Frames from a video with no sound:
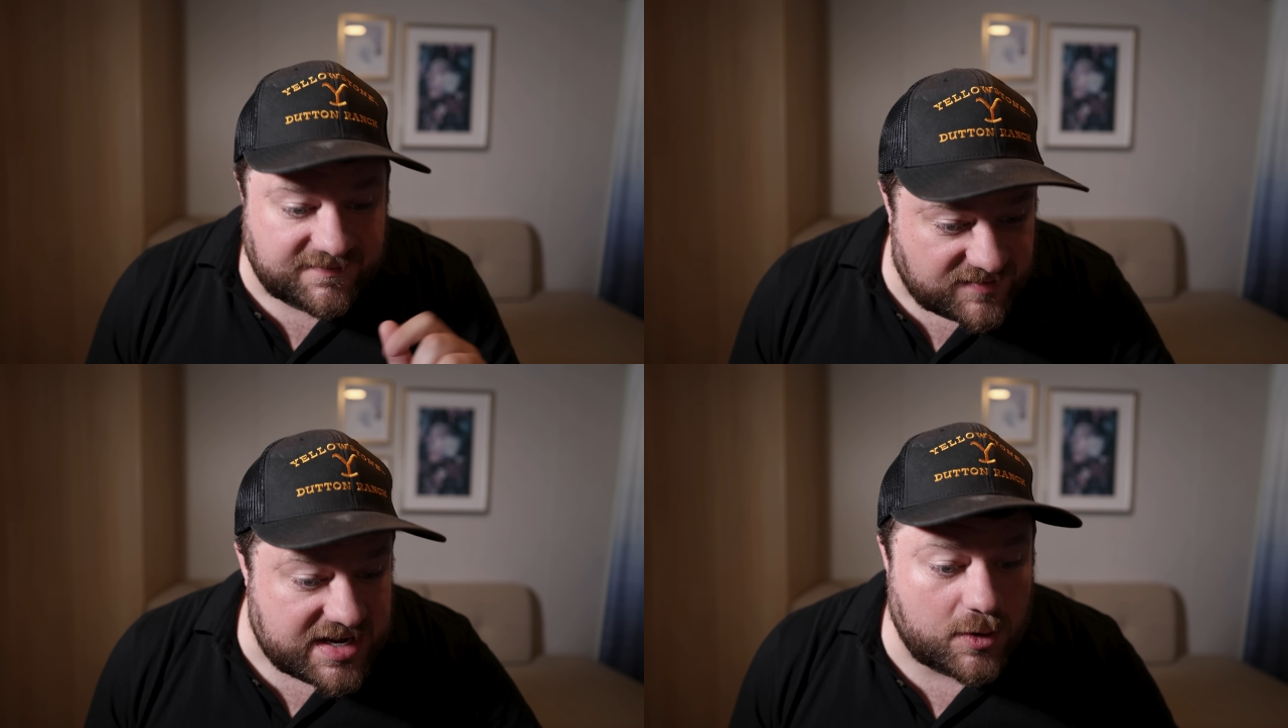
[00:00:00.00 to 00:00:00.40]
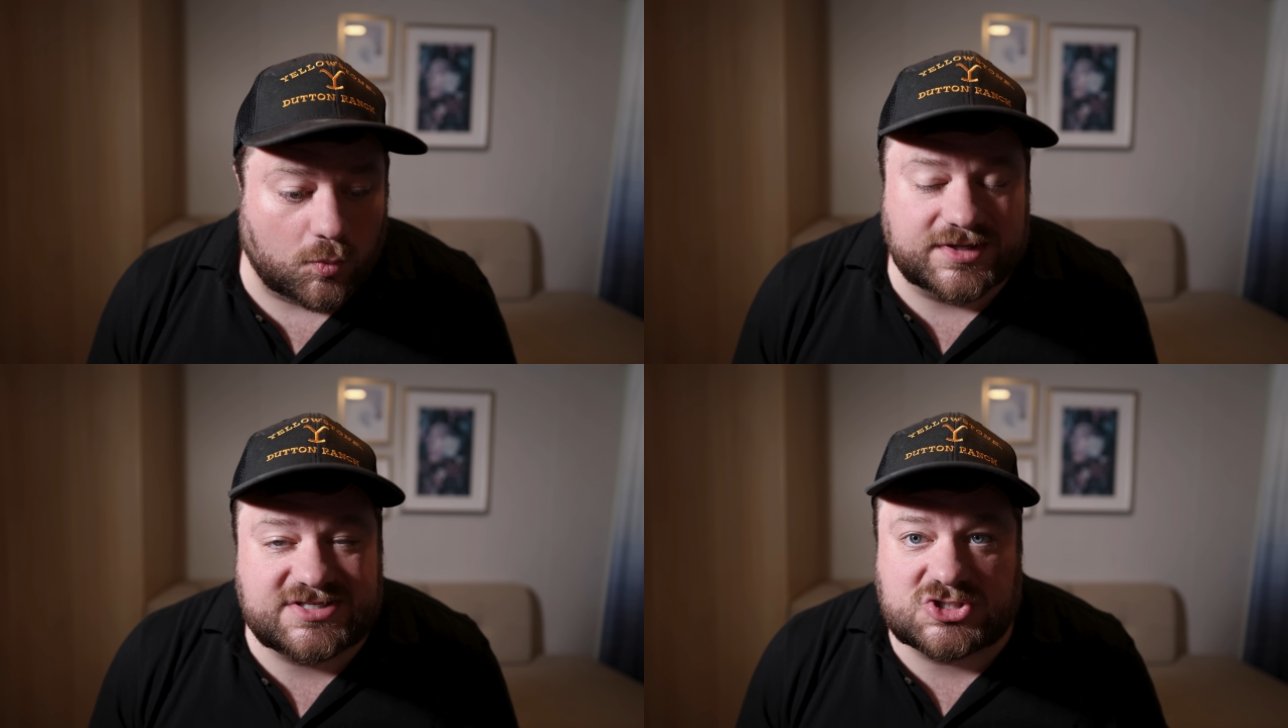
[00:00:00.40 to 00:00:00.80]
Nvidia
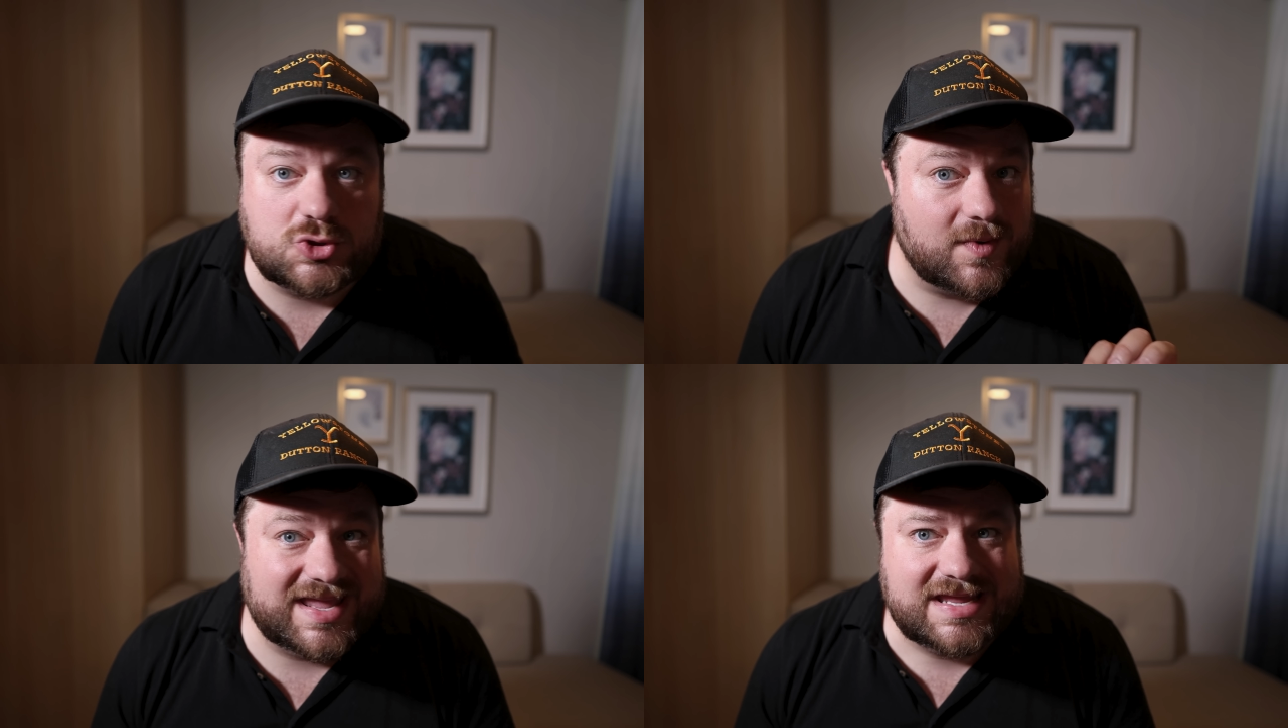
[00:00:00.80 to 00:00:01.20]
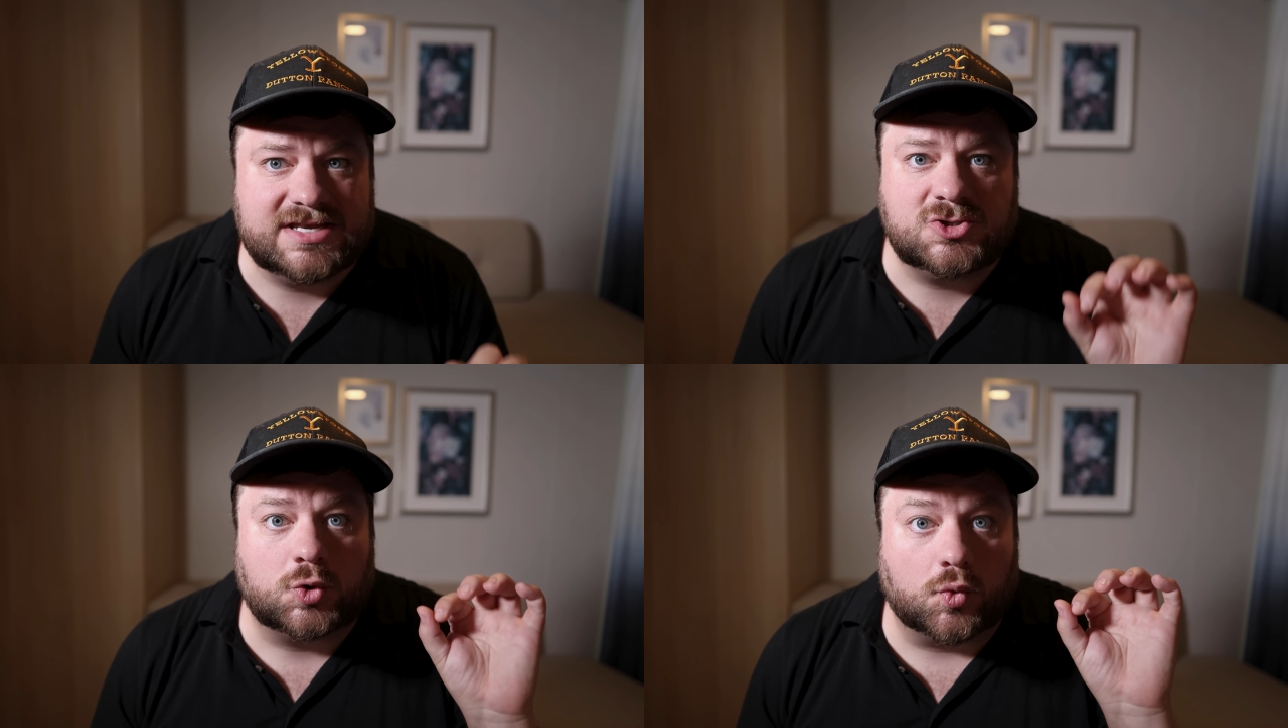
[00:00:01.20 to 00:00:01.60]
wants to
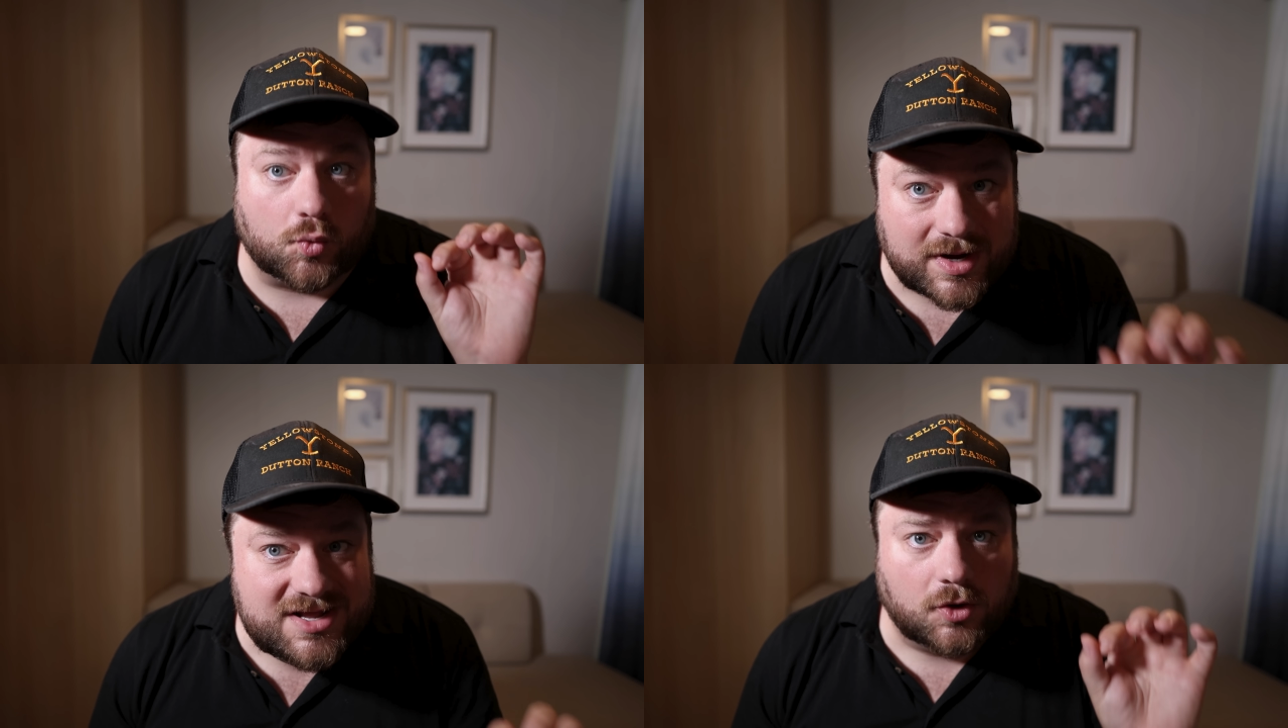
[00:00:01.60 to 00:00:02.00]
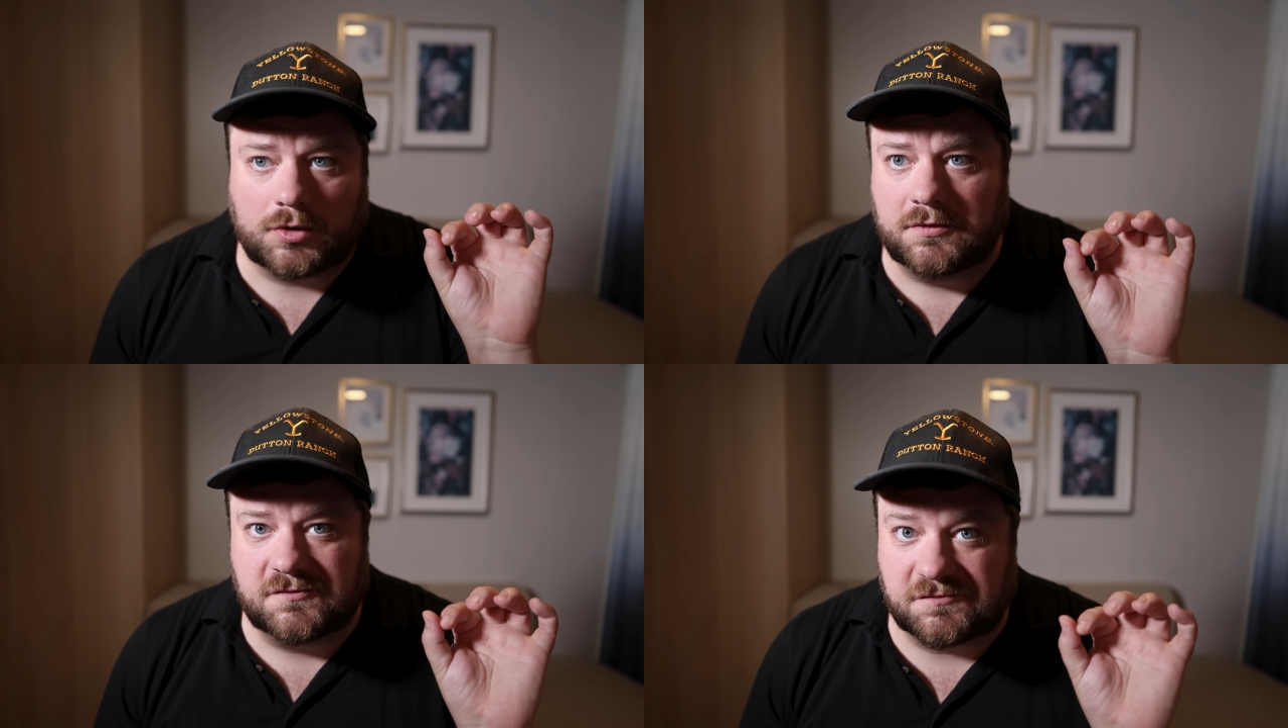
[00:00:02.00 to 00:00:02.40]
end
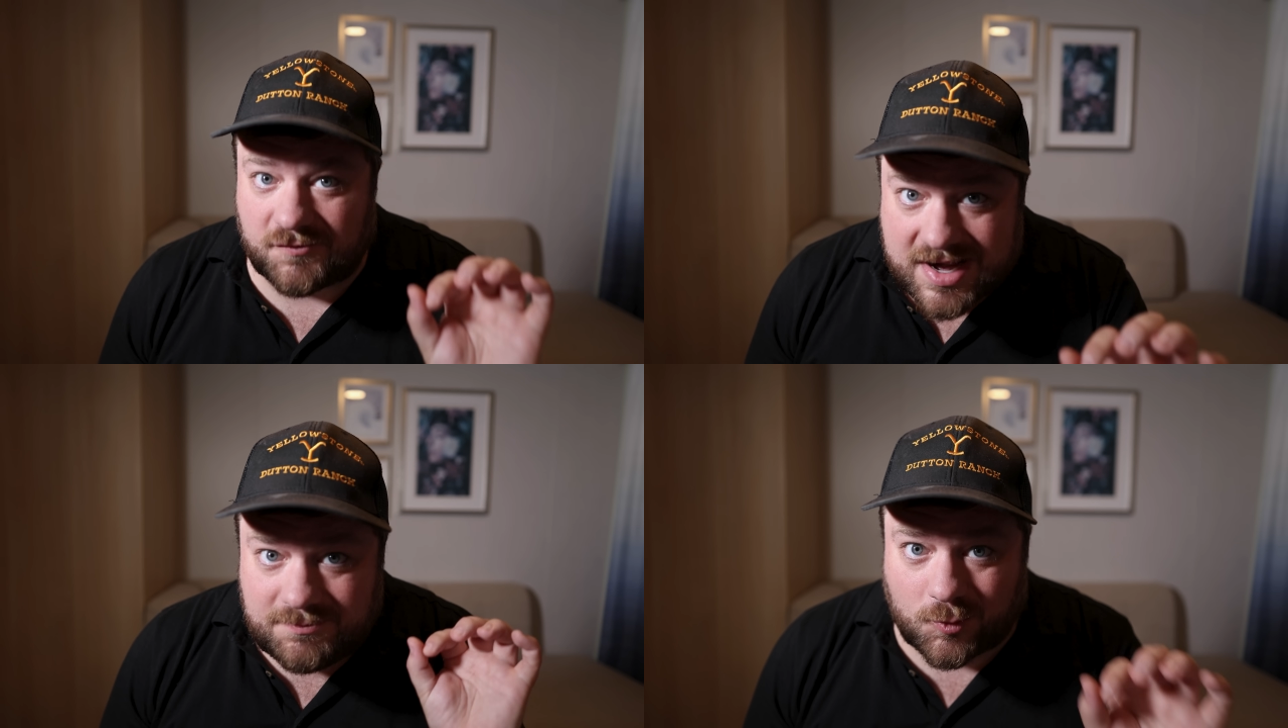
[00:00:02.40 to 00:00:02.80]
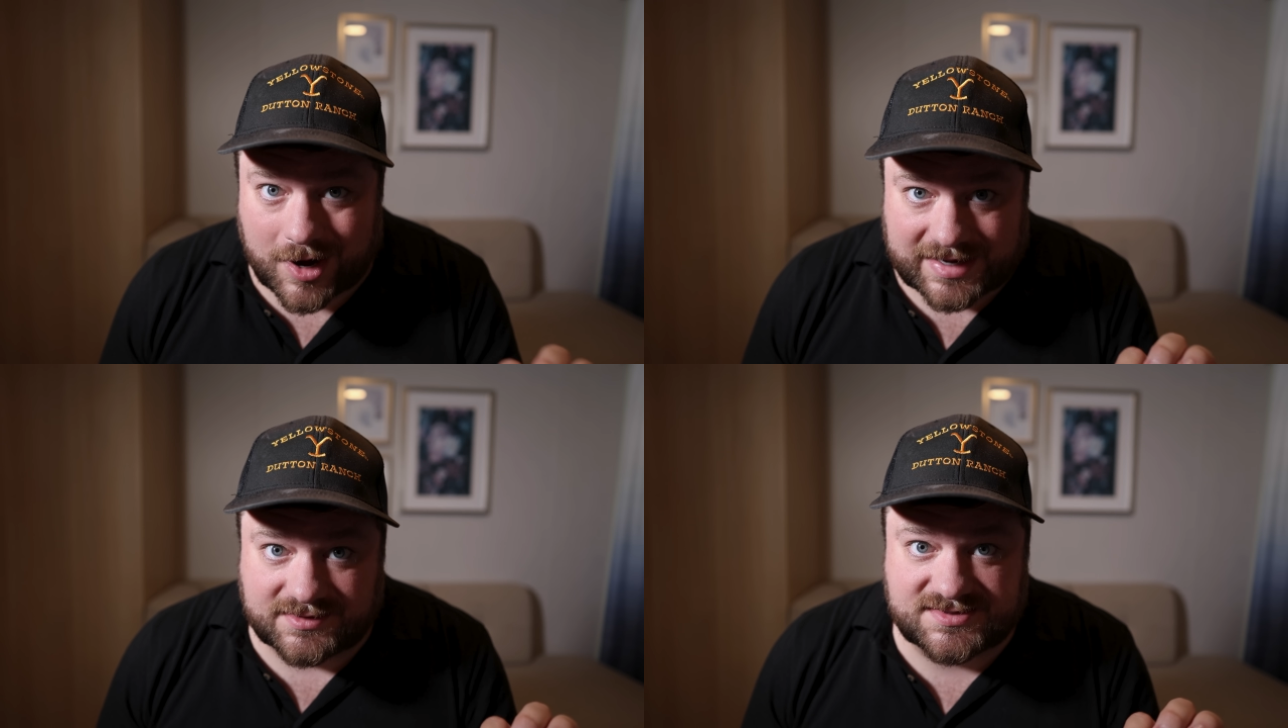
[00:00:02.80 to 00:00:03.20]
real frame
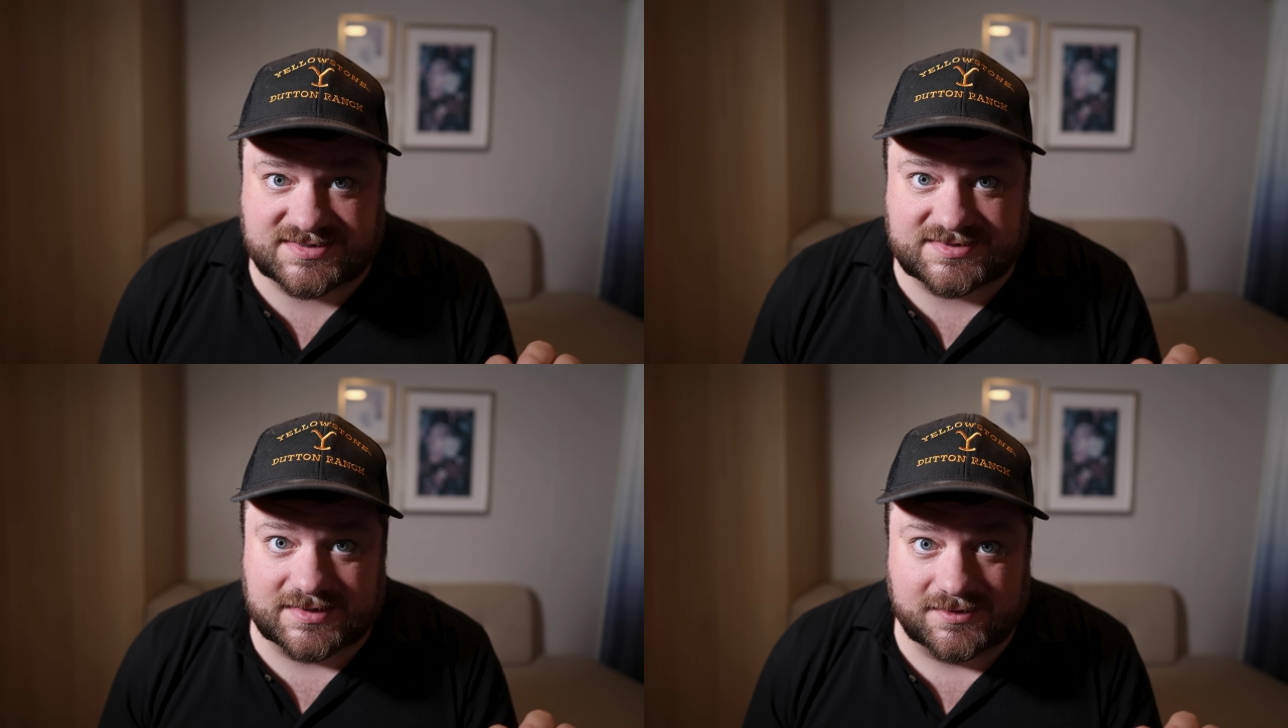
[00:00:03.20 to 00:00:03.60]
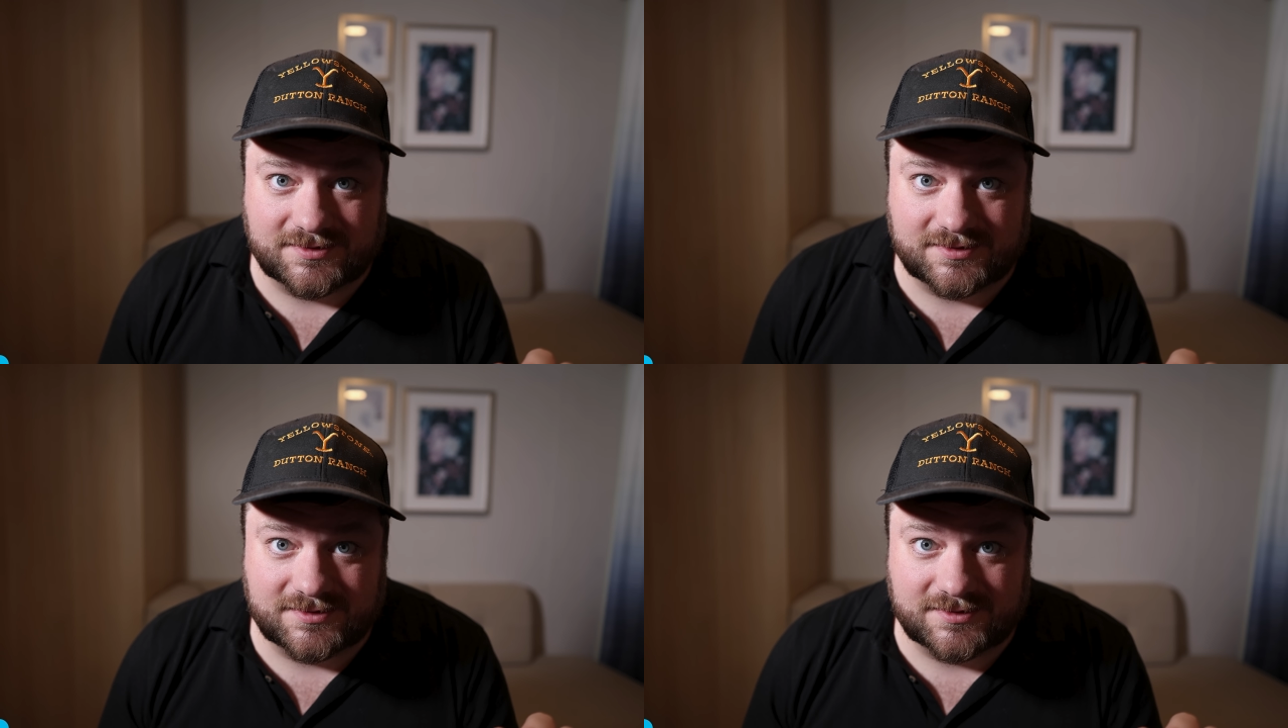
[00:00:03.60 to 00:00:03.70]
rates.